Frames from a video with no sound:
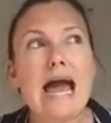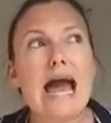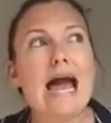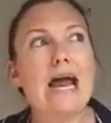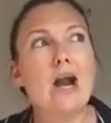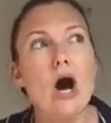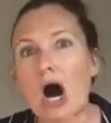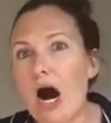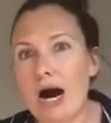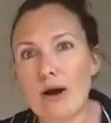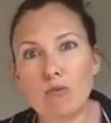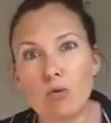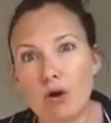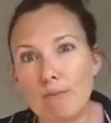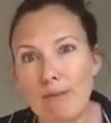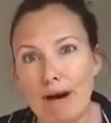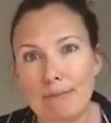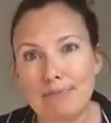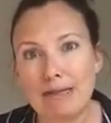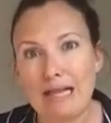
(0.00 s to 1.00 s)
and I
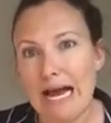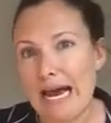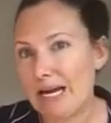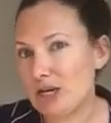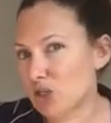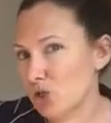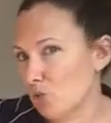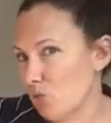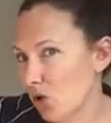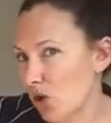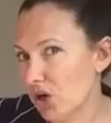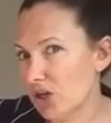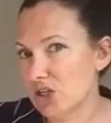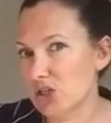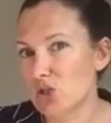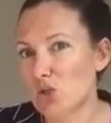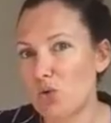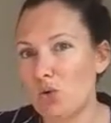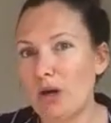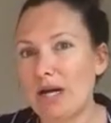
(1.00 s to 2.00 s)
want my plan to work
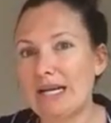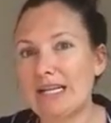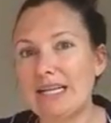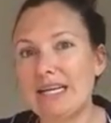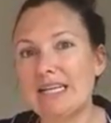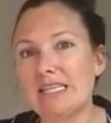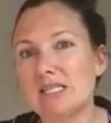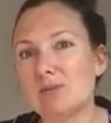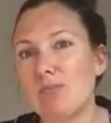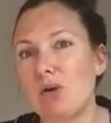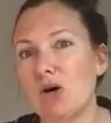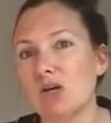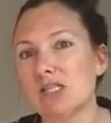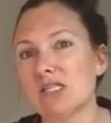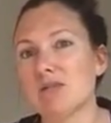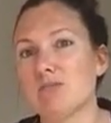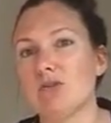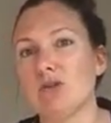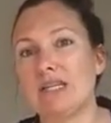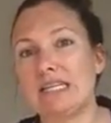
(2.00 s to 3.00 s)
as quickly as
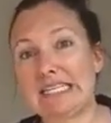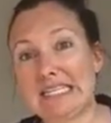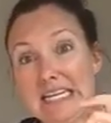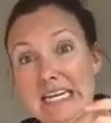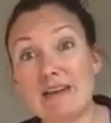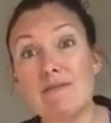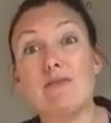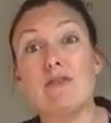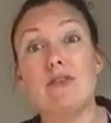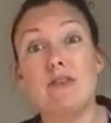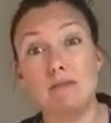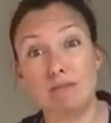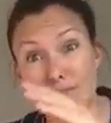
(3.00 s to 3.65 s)
possible and give